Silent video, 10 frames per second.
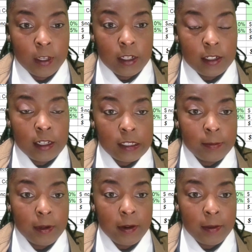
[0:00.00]
they're
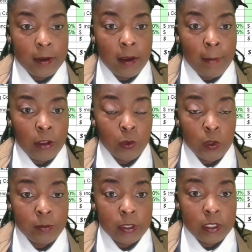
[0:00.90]
typically about
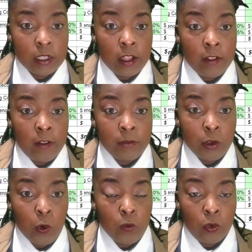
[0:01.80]
20% of the
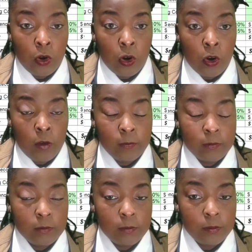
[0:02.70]
overall
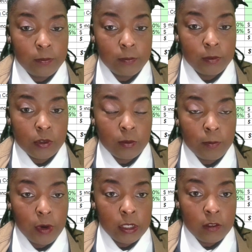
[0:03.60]

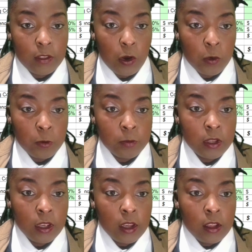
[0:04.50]
price of the home.
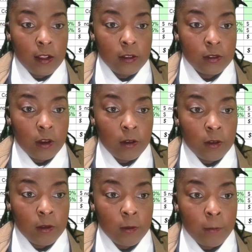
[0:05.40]
So